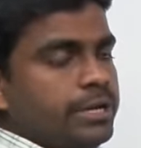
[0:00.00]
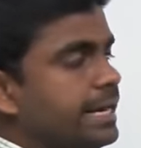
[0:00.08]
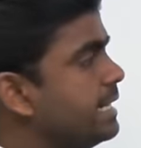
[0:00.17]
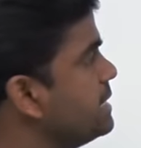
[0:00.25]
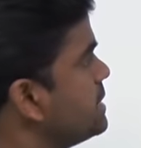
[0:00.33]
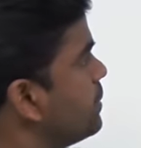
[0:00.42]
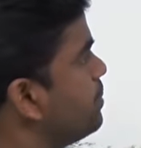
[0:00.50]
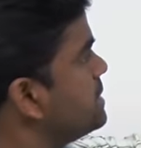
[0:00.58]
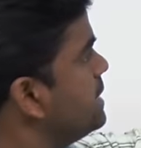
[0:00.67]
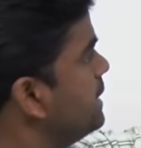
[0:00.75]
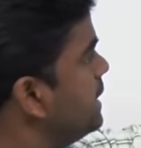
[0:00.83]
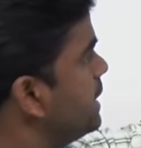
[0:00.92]
It is
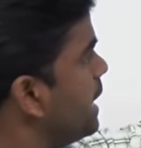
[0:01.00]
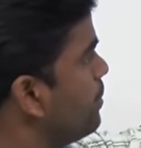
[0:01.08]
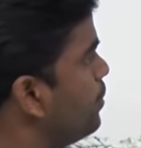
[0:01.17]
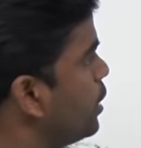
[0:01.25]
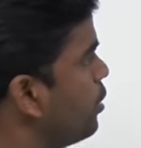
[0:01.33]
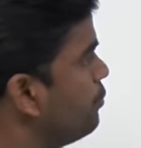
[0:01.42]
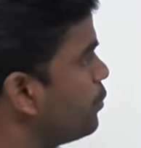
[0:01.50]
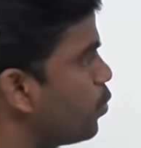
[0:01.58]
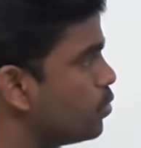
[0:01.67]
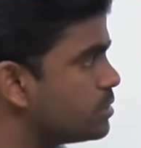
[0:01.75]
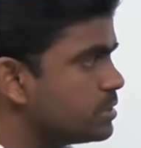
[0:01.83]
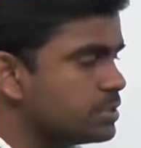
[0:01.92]
representing number of
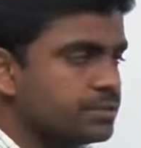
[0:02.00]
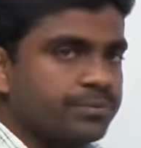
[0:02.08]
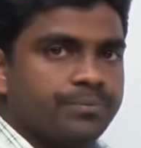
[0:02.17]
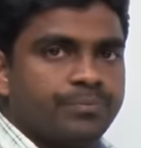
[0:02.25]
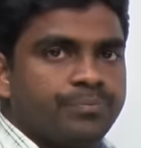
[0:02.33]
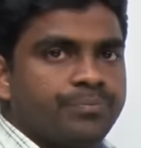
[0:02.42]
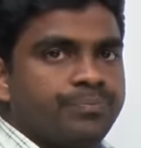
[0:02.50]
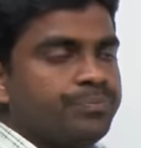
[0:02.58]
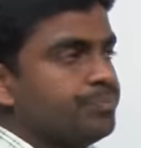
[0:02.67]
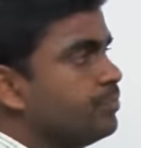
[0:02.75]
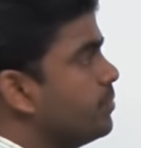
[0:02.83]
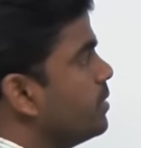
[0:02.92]
rows.
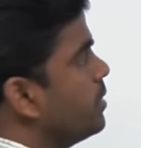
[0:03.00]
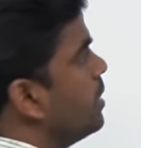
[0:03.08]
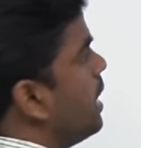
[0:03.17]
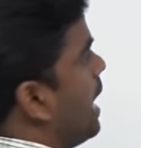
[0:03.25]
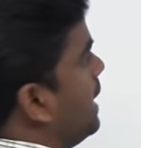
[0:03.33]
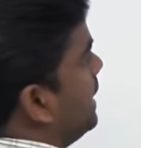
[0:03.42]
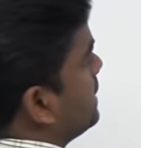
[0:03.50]
And